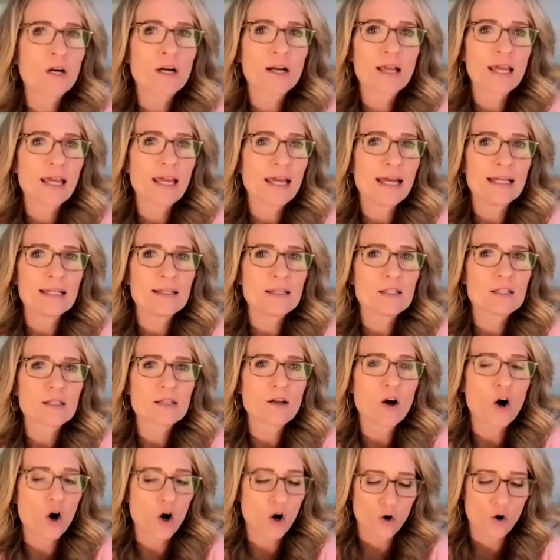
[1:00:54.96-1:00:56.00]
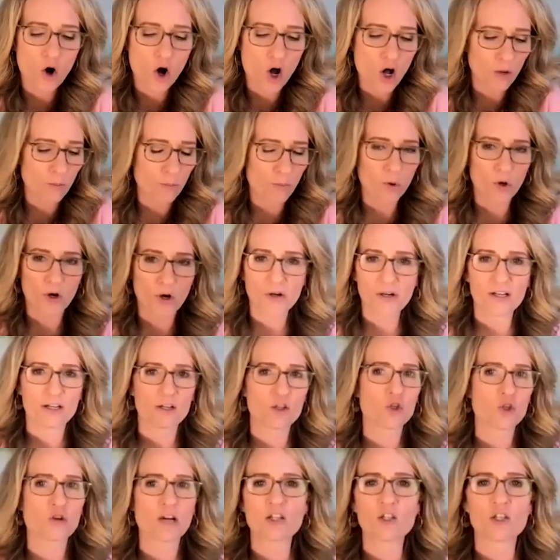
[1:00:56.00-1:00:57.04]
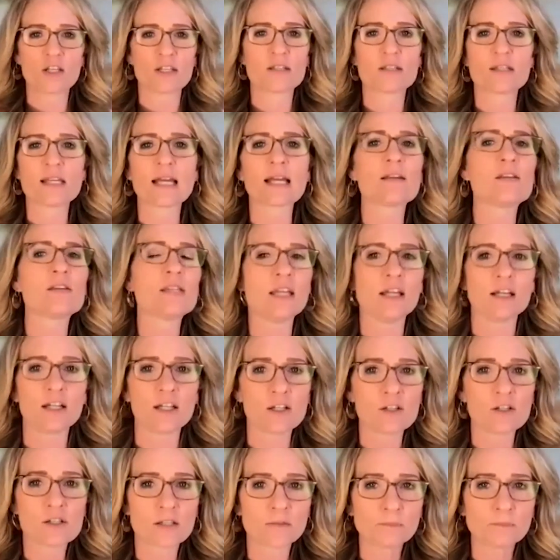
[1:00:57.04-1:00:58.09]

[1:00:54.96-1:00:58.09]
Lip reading: kids, all born in a stretch of 6 years.